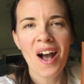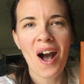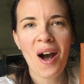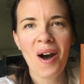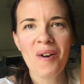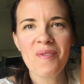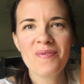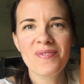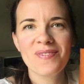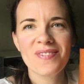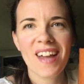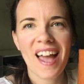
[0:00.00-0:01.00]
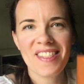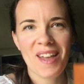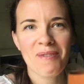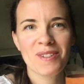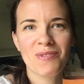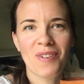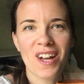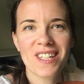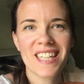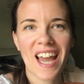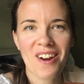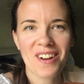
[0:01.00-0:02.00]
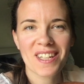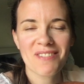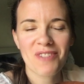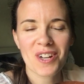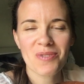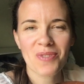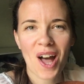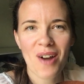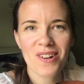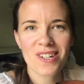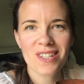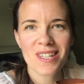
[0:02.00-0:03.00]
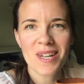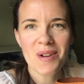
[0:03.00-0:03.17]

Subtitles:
And that was fun, carrying fresh flowers.